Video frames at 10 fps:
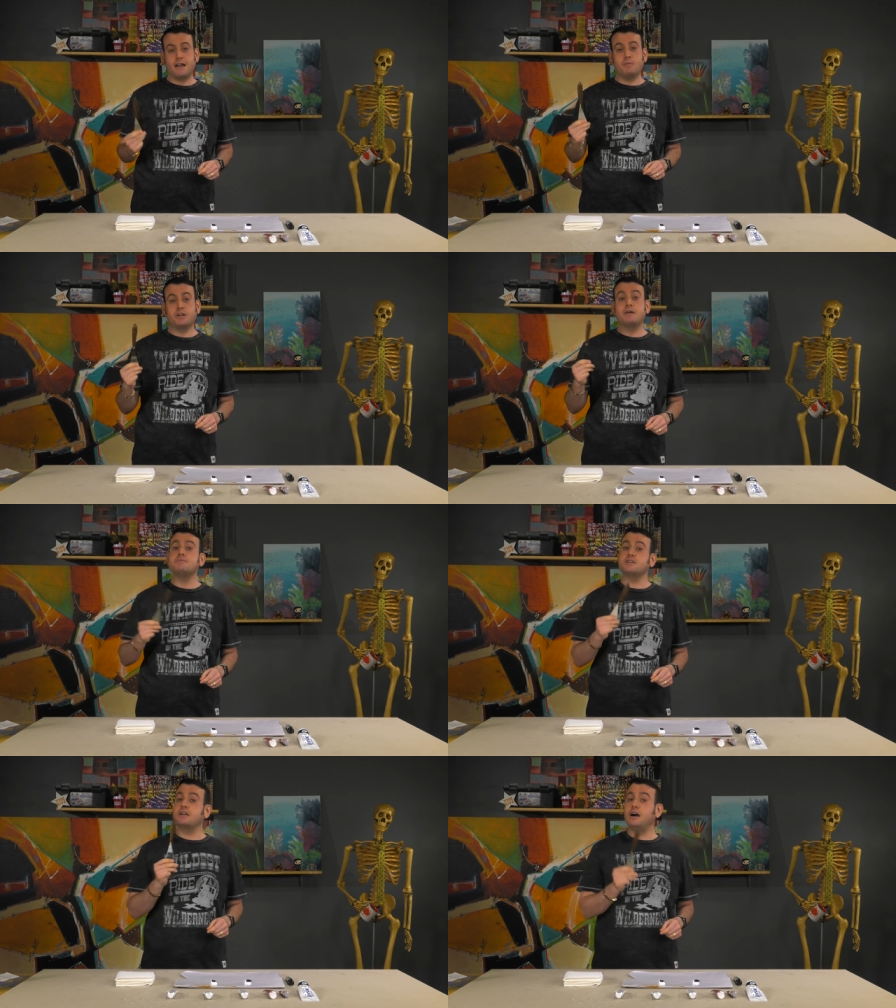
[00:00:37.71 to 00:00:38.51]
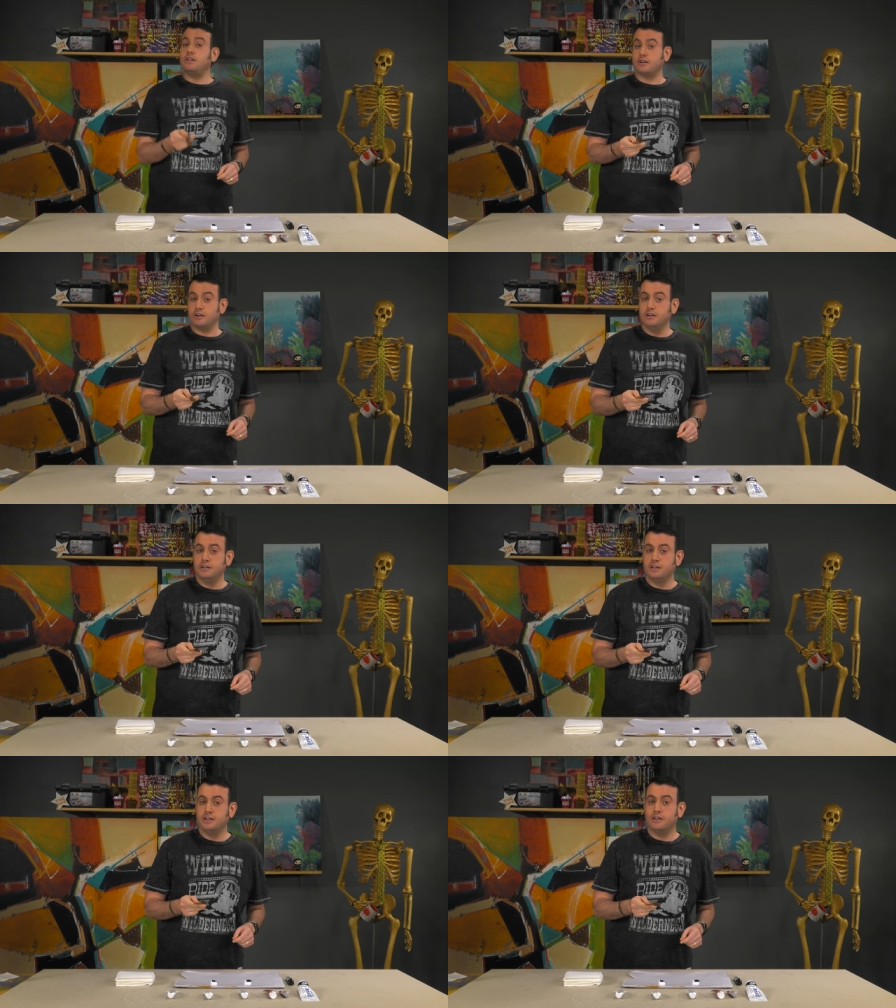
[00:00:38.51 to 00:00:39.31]
And when it comes to color,
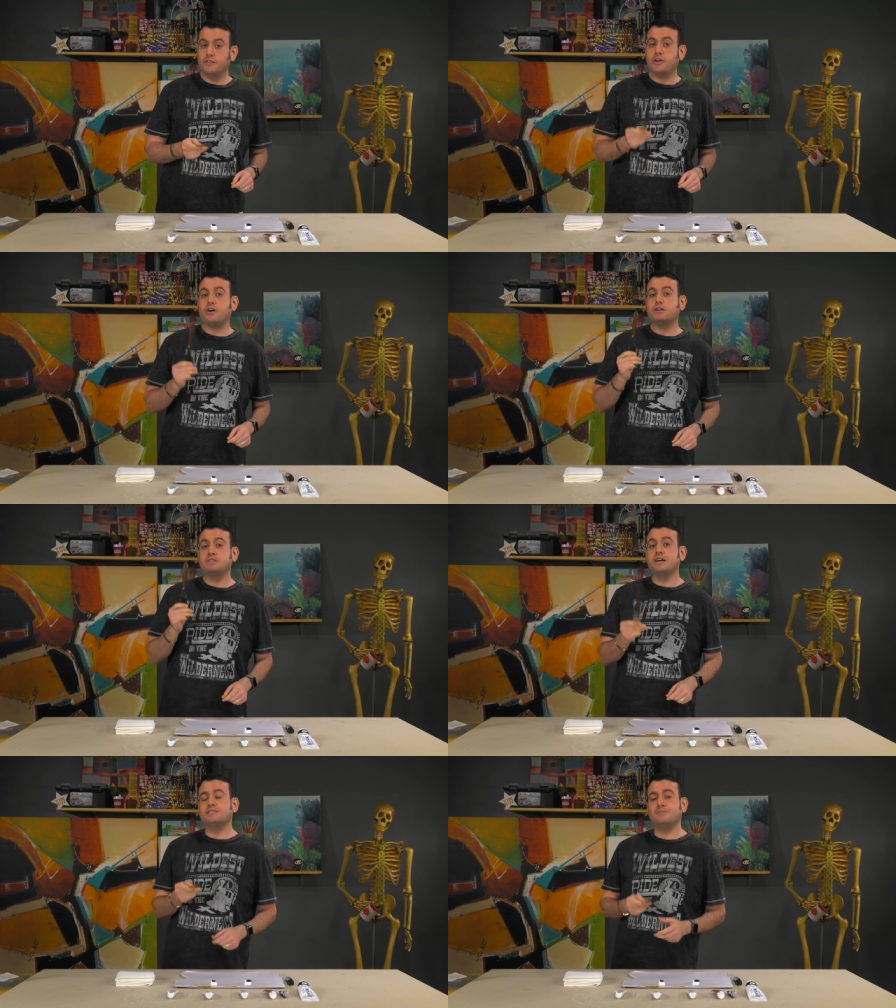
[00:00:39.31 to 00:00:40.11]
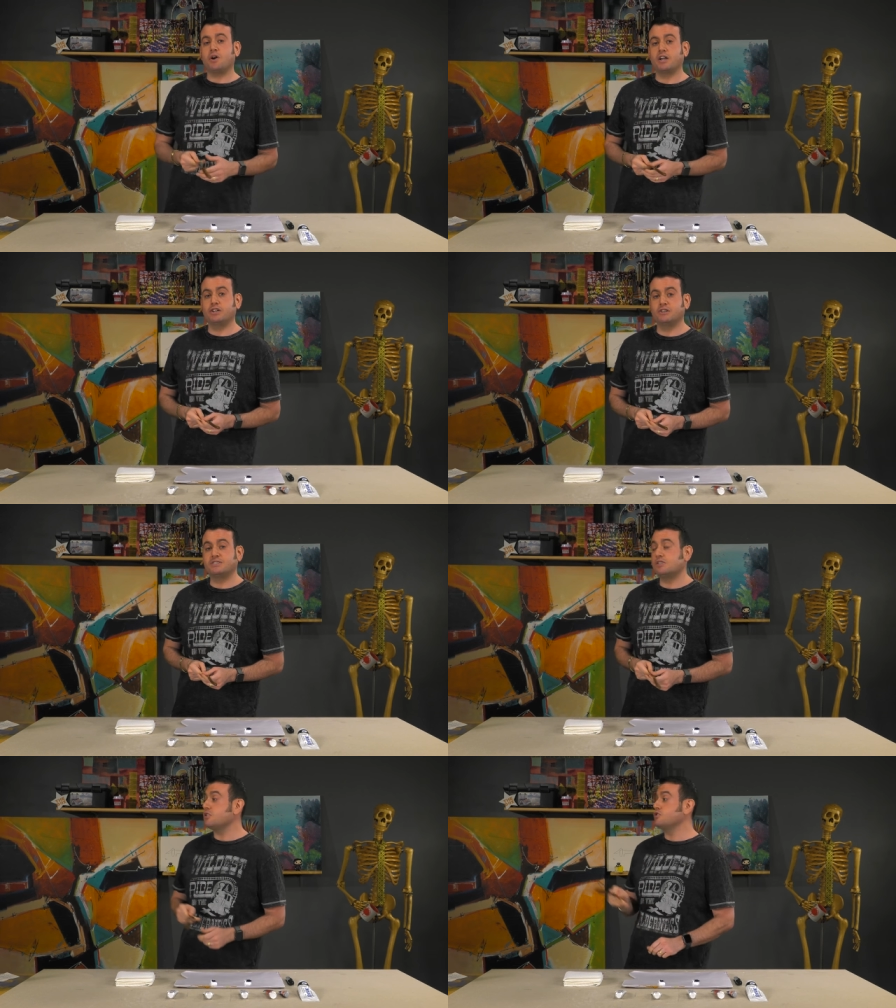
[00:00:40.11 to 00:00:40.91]
there are tons of marketing
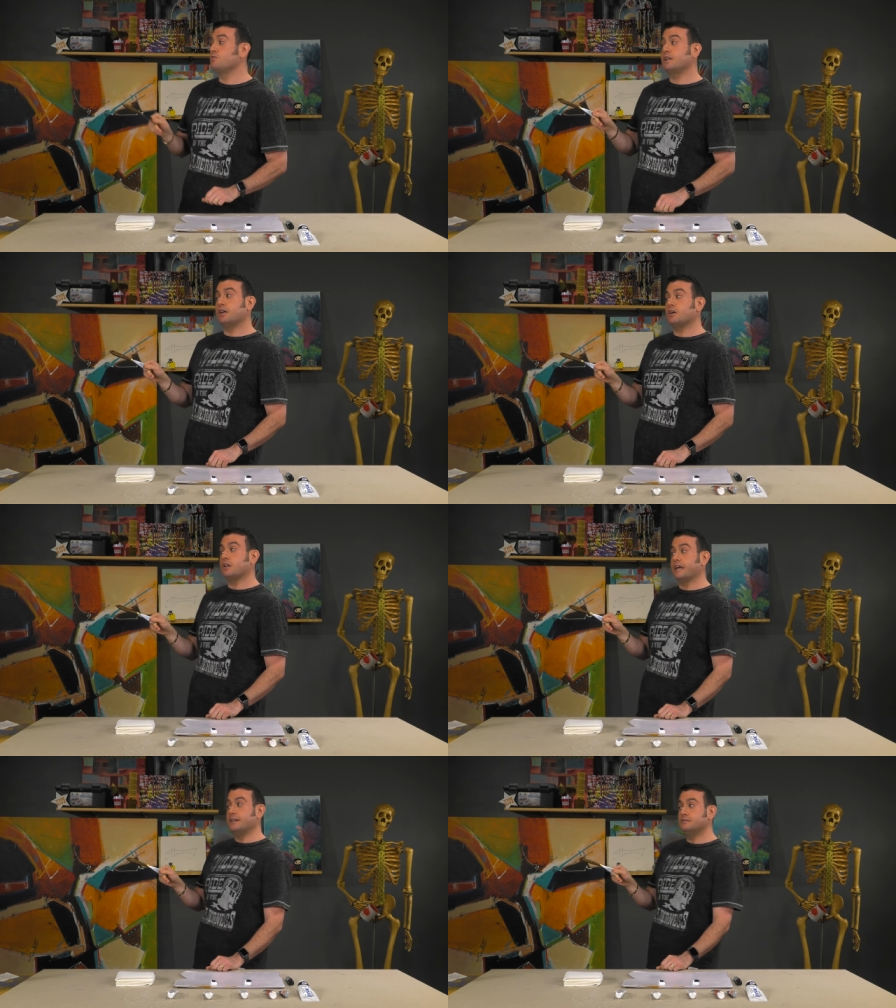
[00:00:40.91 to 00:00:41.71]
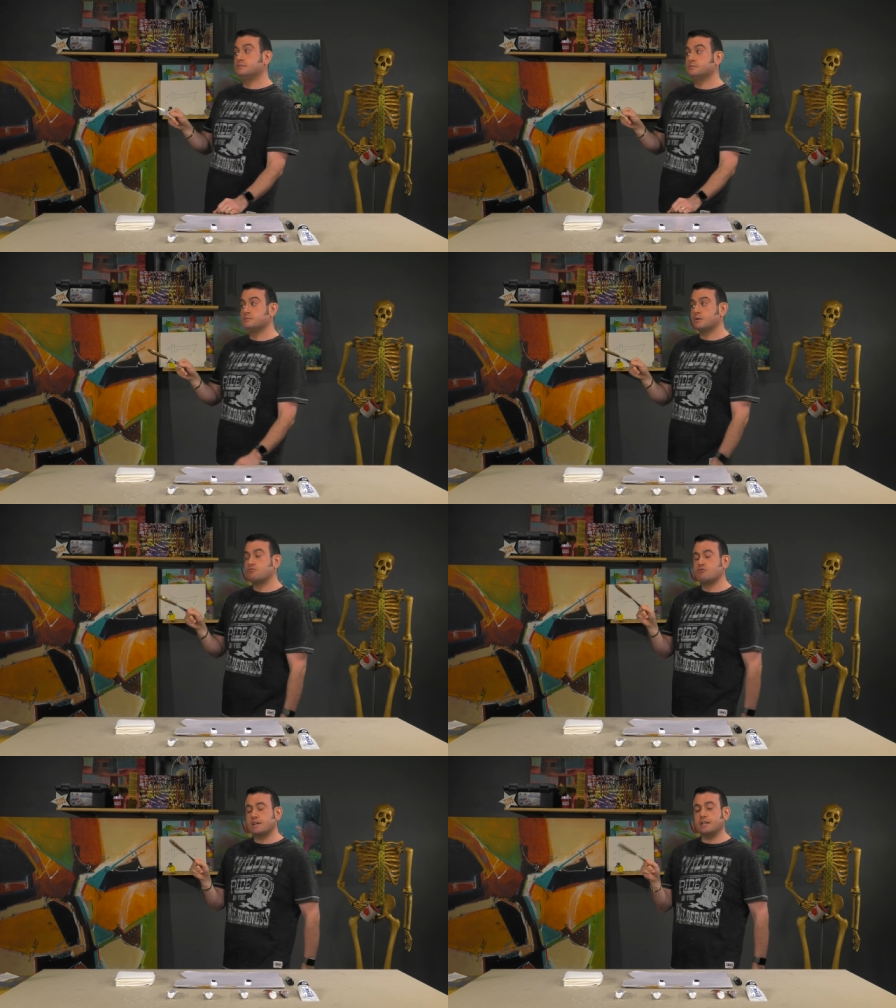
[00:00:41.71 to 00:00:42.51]
tricks and it starts really early,
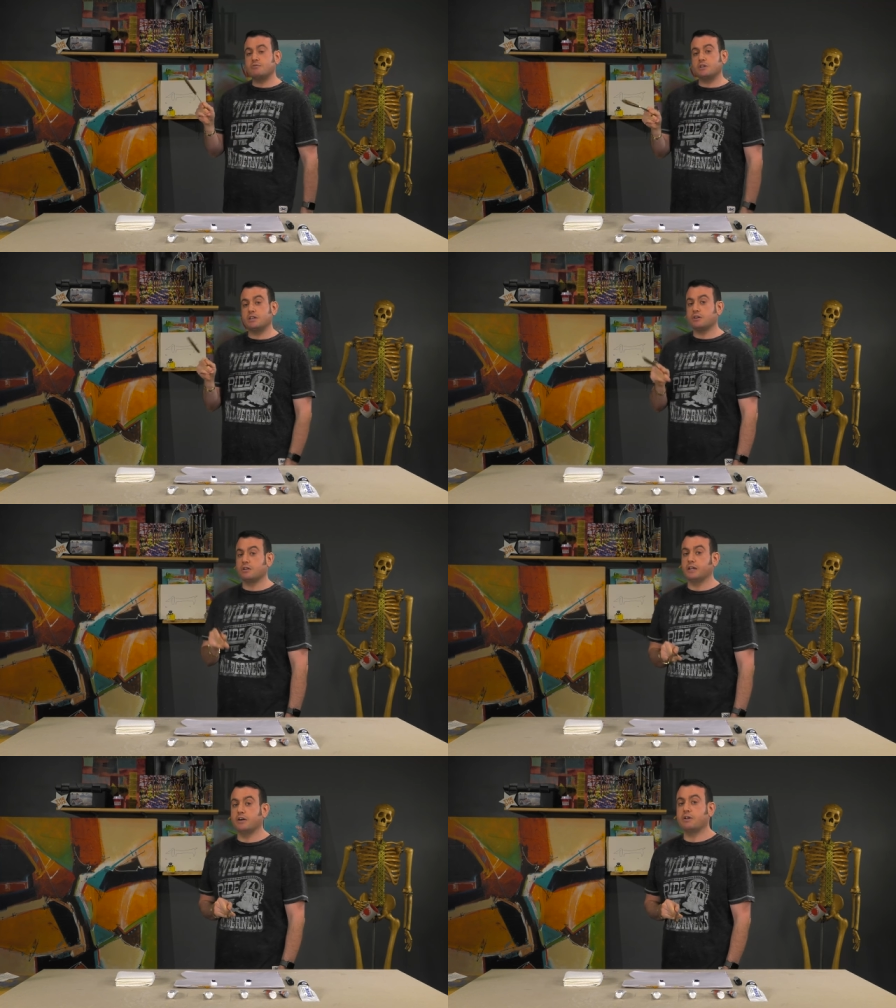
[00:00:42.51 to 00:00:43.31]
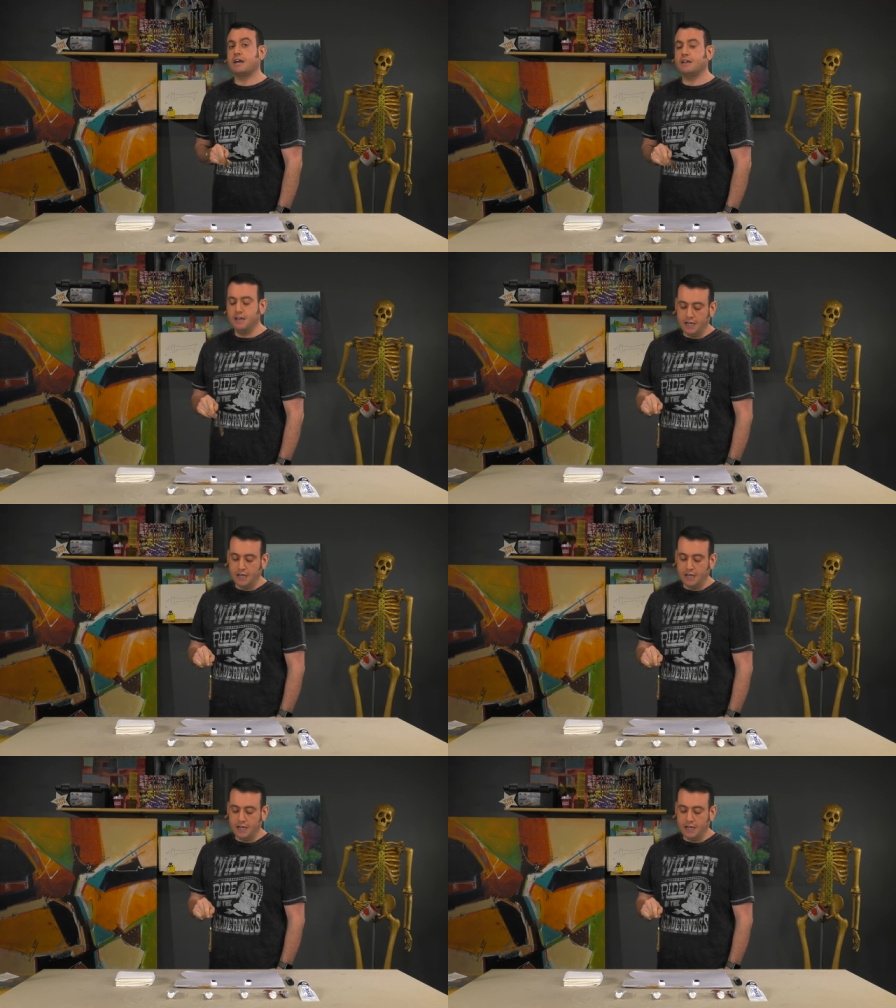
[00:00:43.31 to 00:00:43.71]
really, really early, okay?